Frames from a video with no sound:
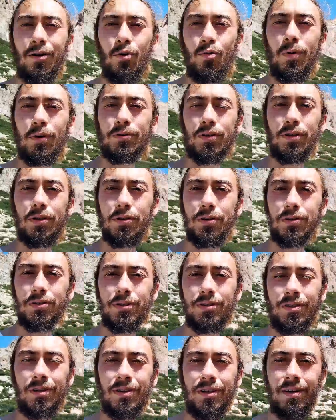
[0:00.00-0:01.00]
almost looks
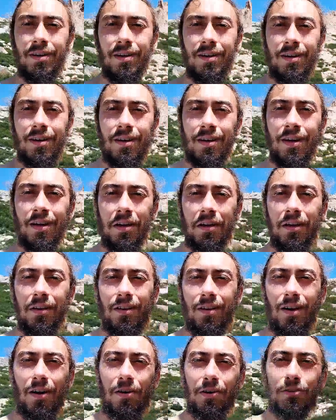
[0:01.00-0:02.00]

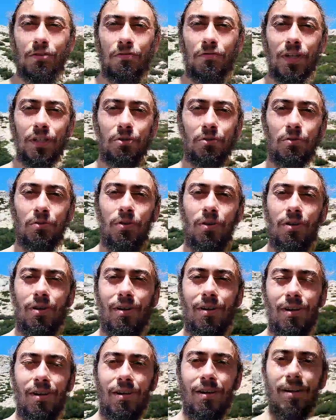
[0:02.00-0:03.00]
artificial
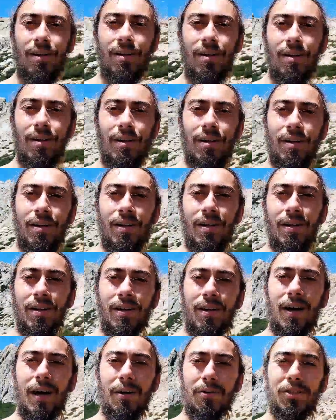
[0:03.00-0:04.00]

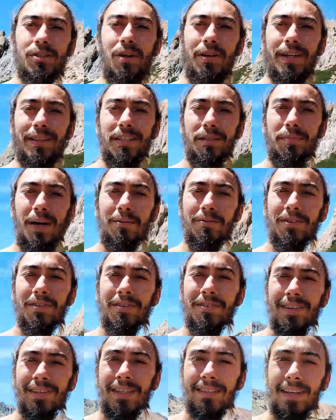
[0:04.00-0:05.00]
how stunning these
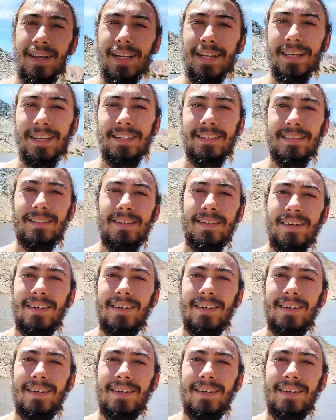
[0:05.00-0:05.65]
mountains and this lake is.